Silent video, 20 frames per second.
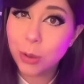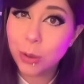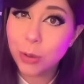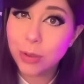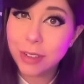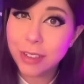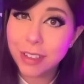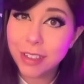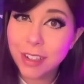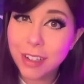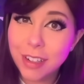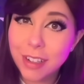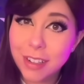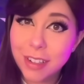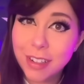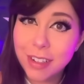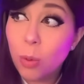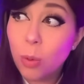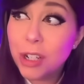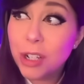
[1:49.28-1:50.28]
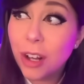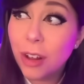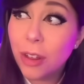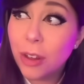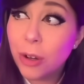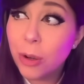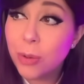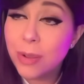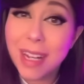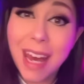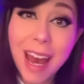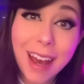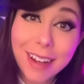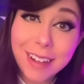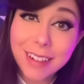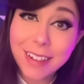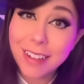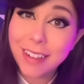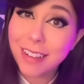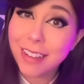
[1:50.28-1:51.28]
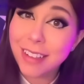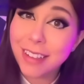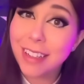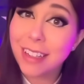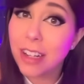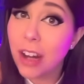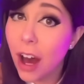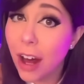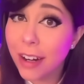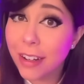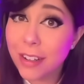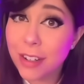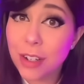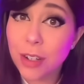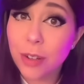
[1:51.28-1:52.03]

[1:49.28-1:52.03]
Loneliness, which although technically not as